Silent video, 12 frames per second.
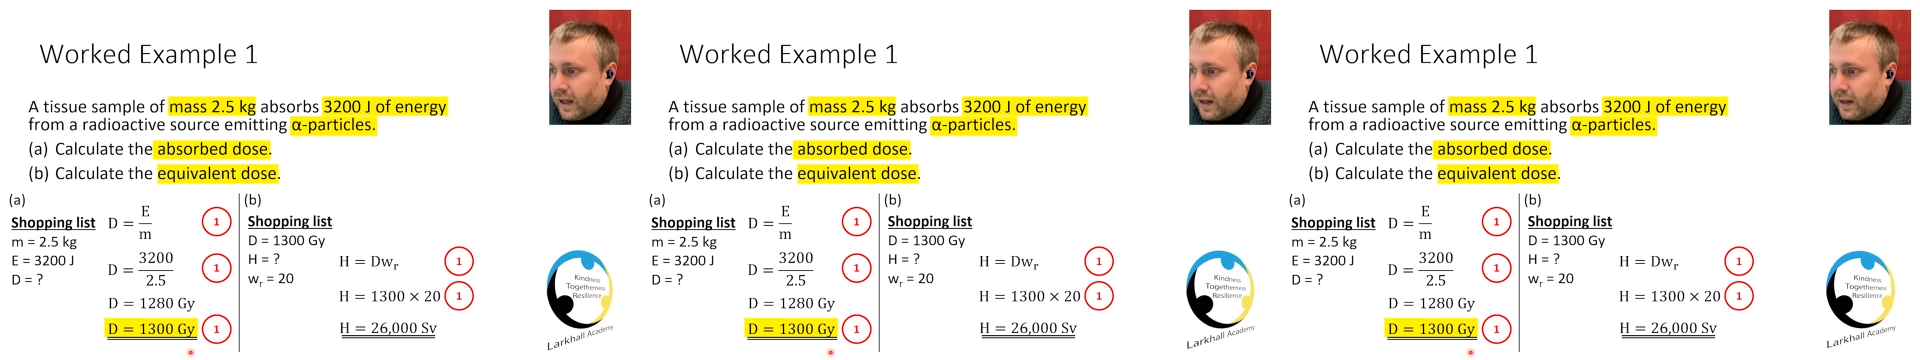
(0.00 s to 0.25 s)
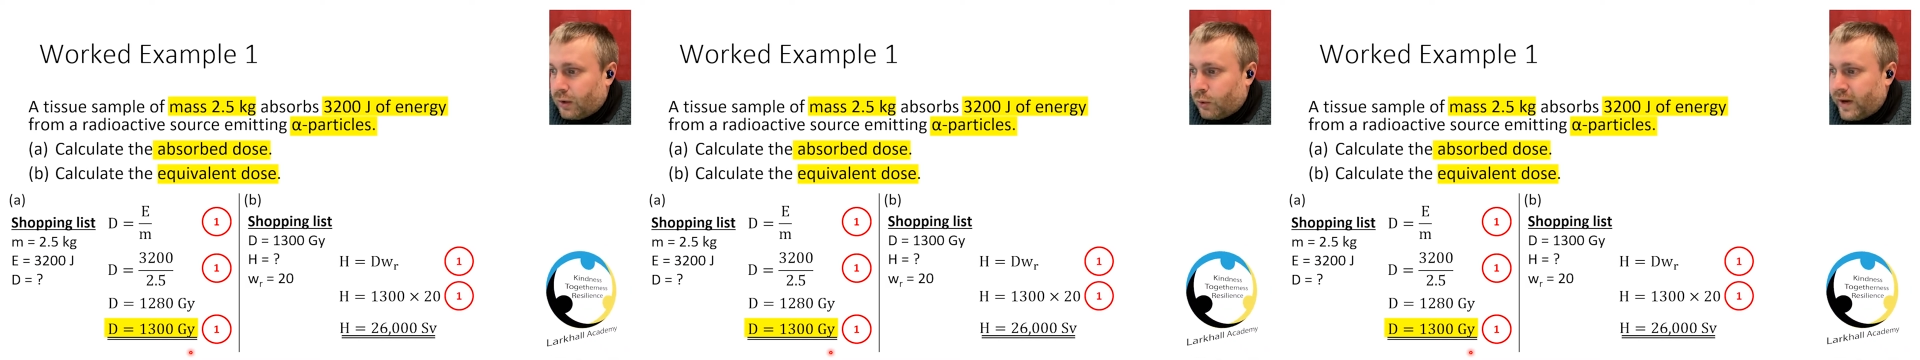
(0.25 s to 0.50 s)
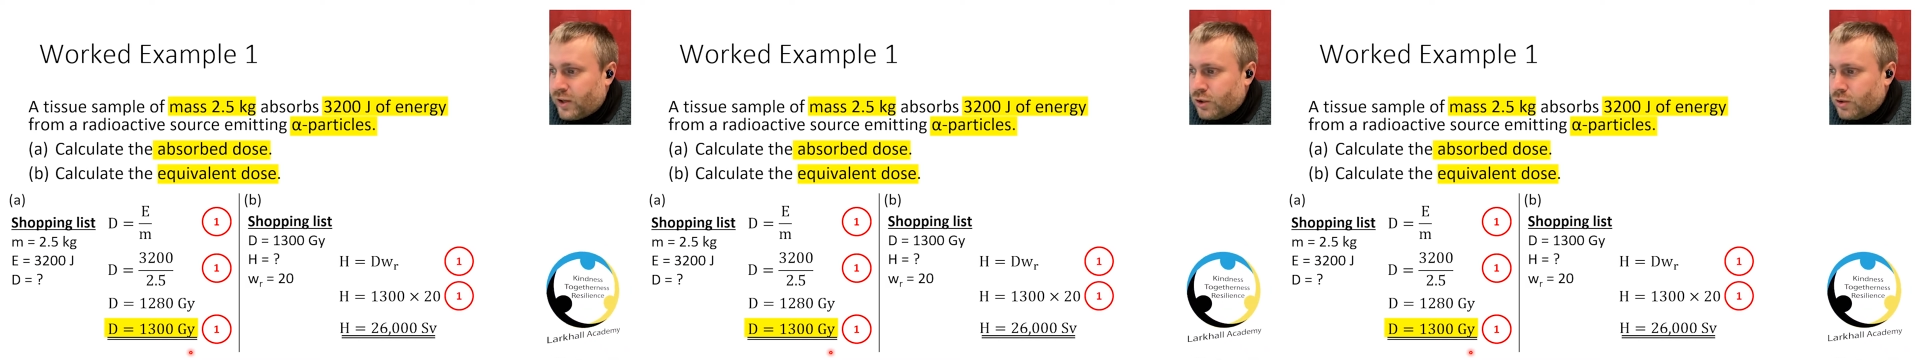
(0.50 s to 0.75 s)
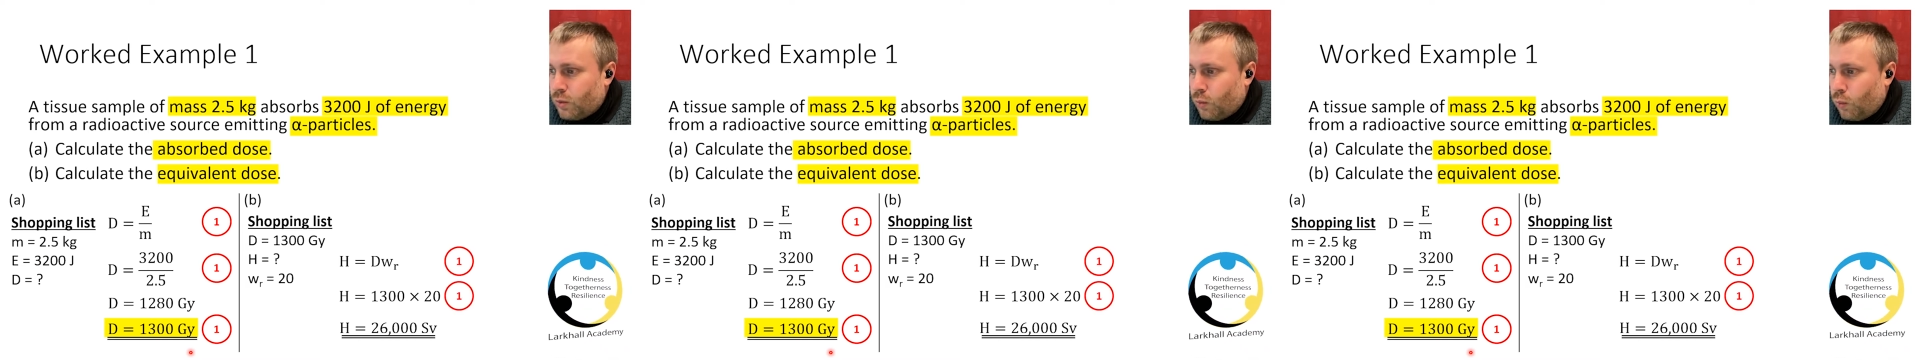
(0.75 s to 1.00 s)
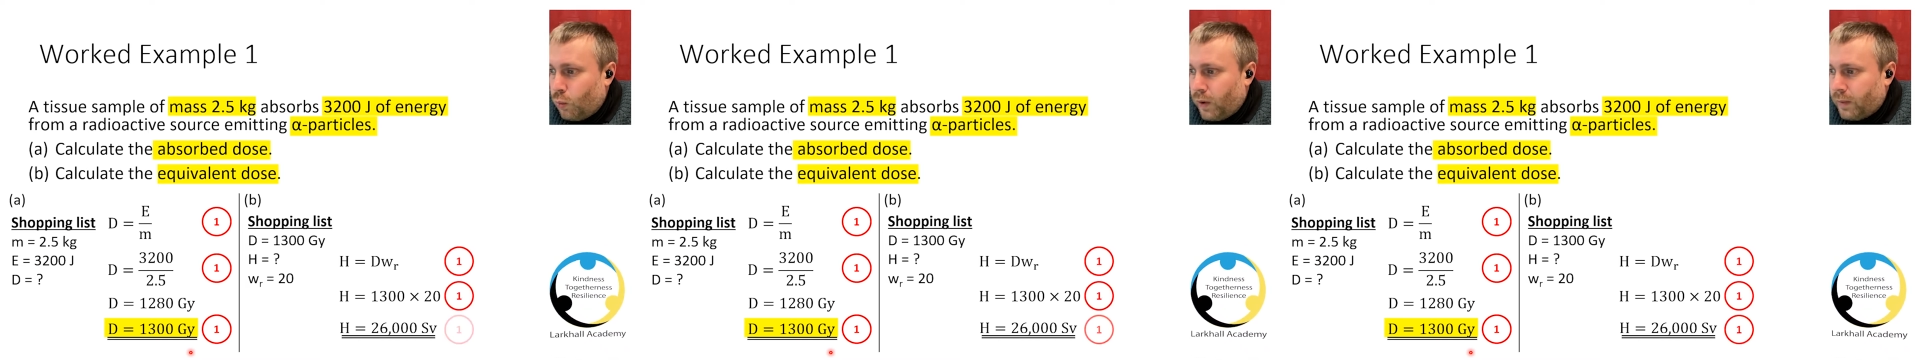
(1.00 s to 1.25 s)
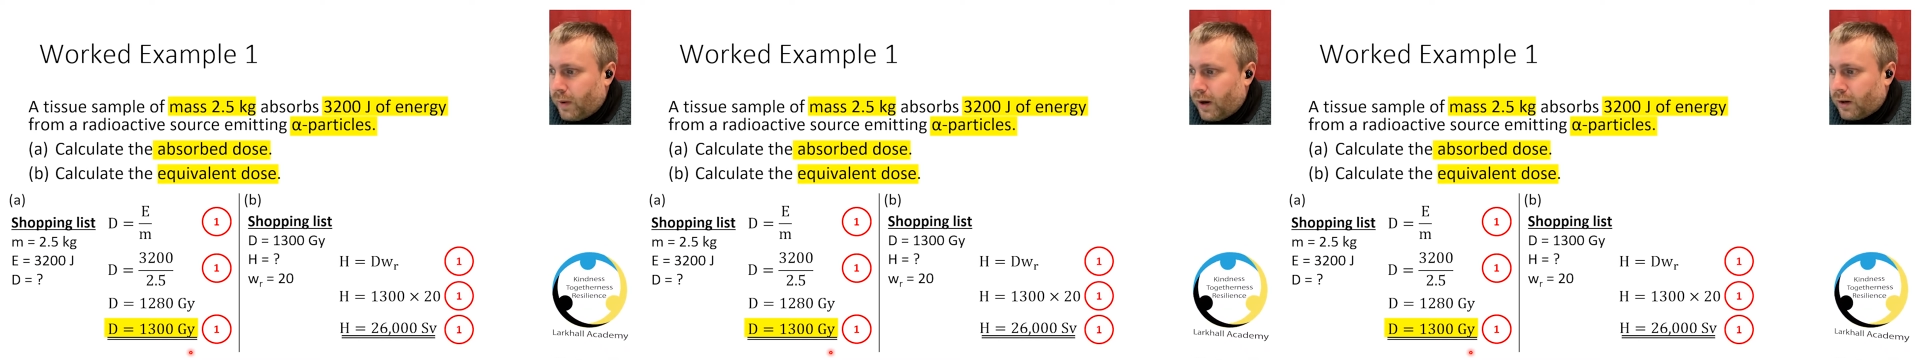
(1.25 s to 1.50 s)
equation,
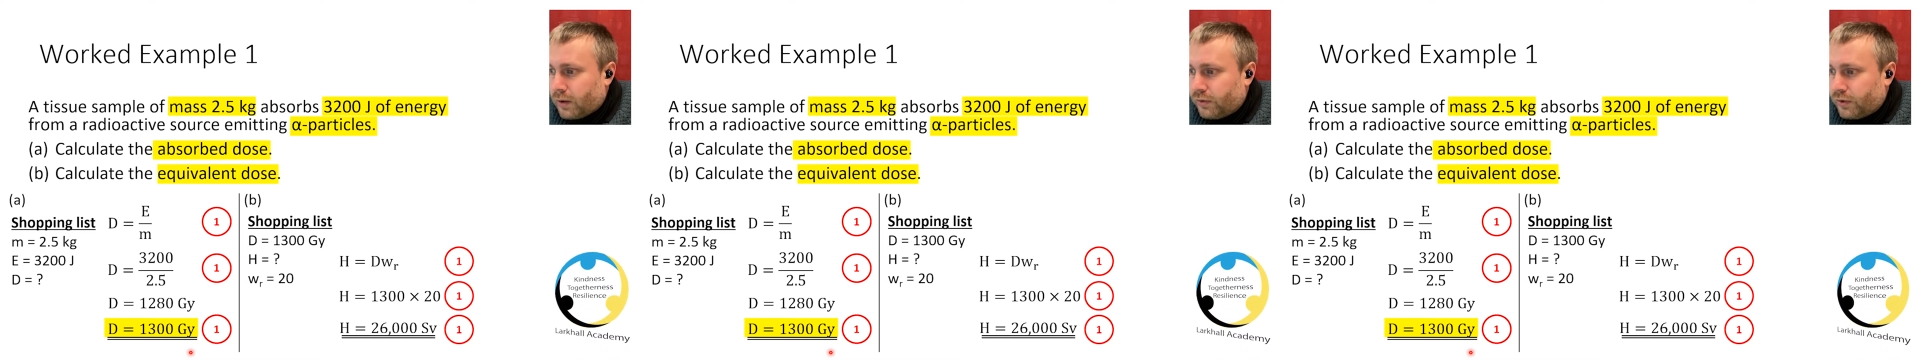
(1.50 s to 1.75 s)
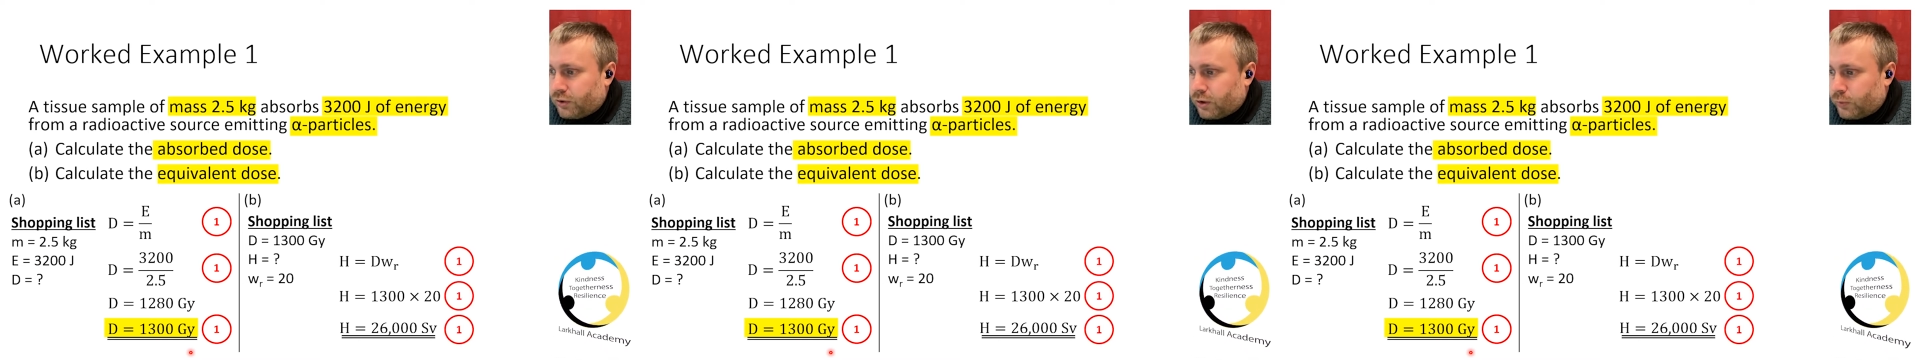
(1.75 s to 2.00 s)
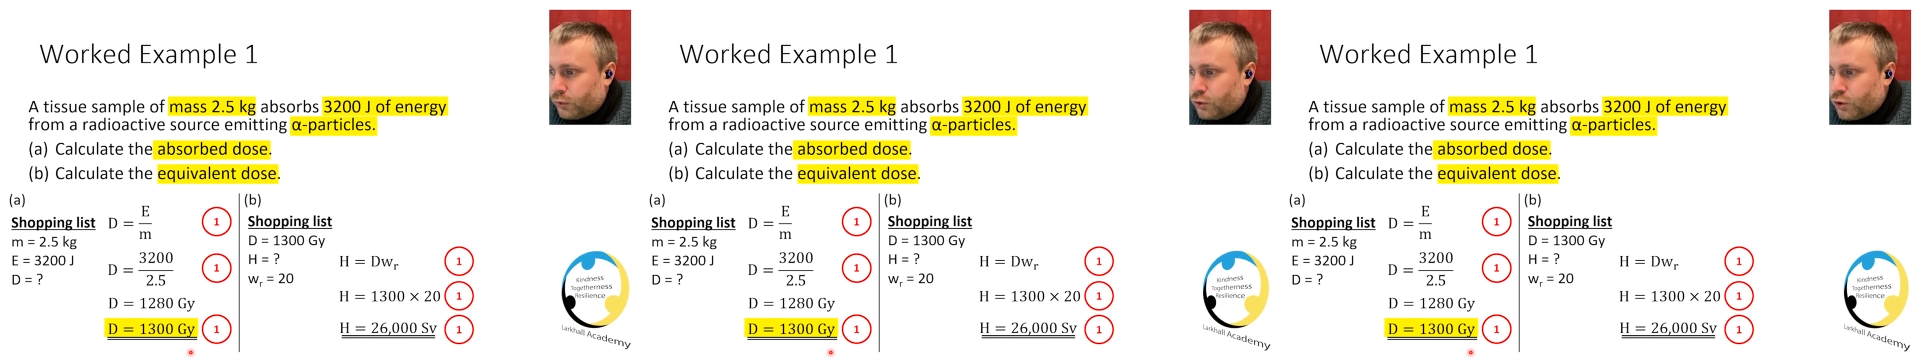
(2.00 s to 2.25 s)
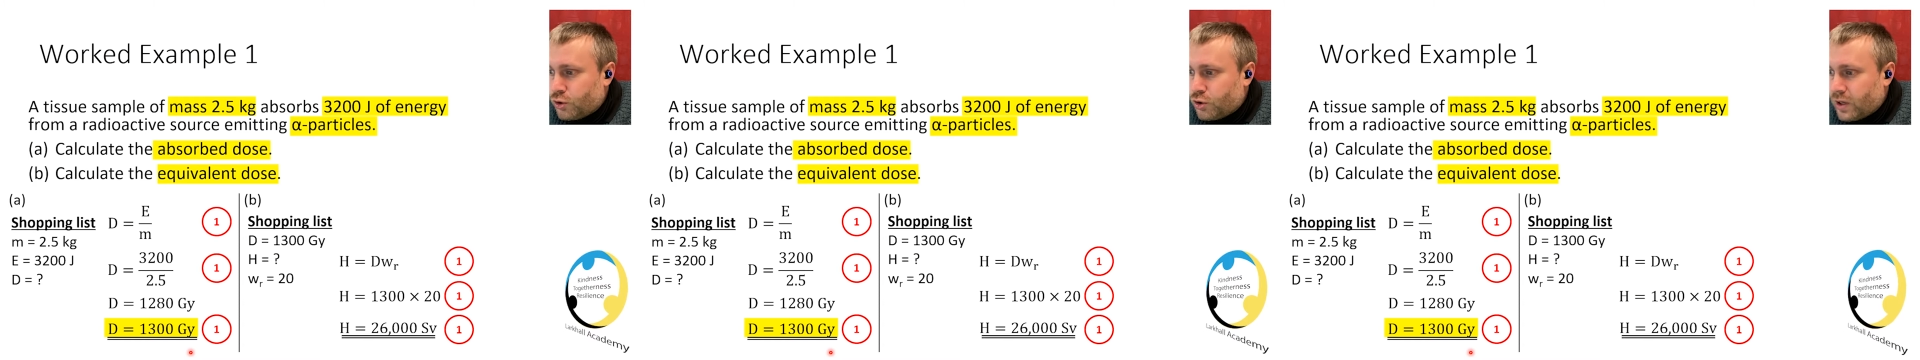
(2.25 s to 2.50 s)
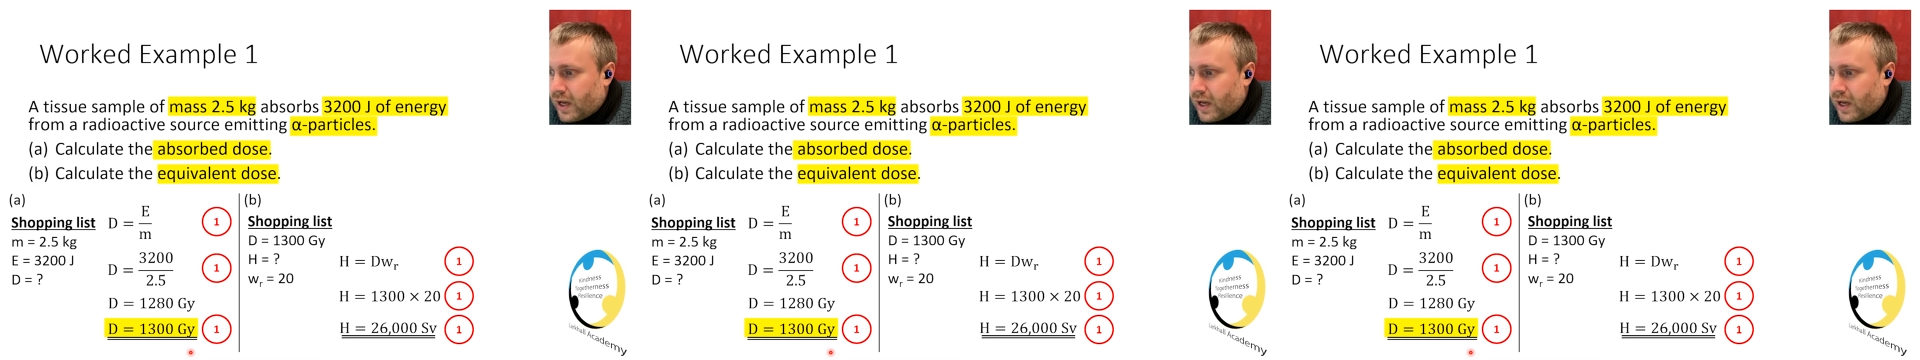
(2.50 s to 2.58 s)
1 mark for the substitution,